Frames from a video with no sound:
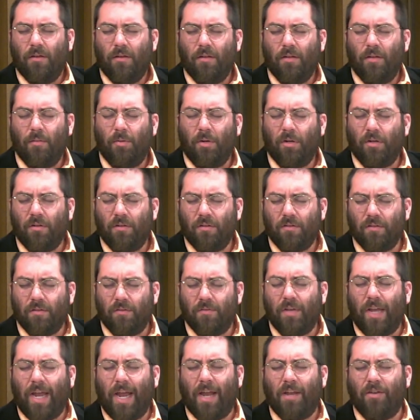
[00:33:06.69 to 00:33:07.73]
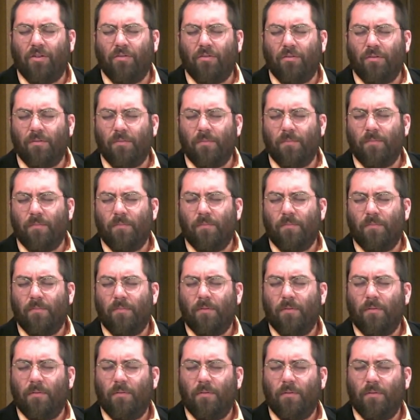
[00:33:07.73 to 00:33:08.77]
The books of Daniel
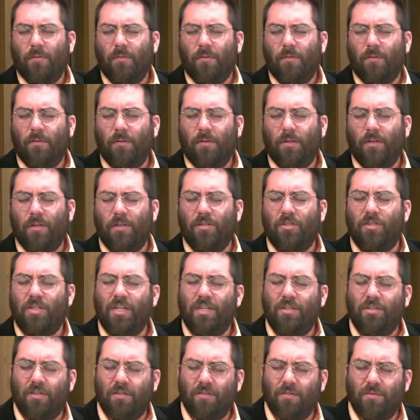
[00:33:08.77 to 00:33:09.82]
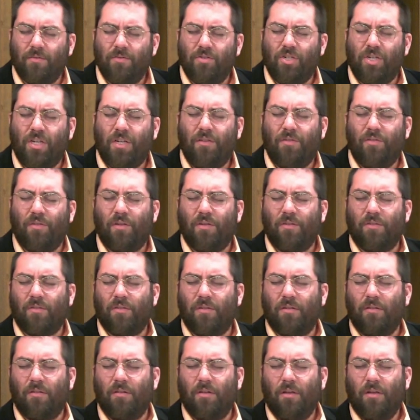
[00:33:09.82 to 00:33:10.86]
and the teachings of Jesus
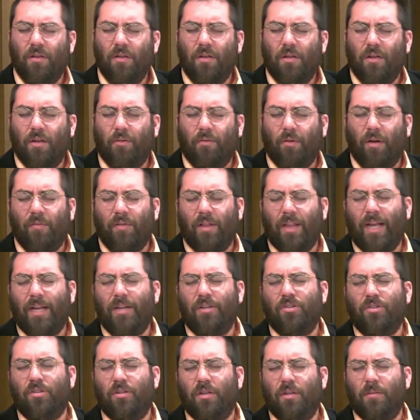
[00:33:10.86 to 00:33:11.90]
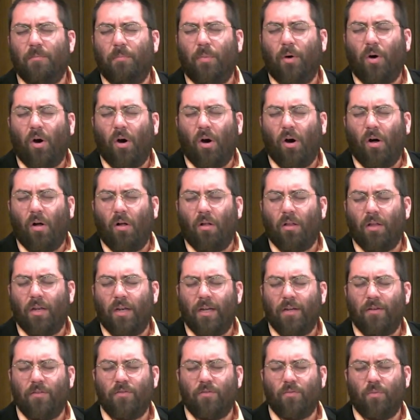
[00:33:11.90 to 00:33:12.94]
and, Revelation and Paul and
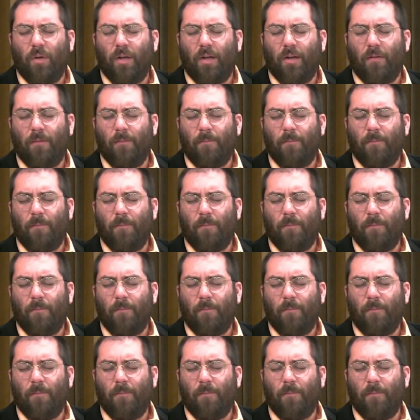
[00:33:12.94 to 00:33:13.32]
elsewhere.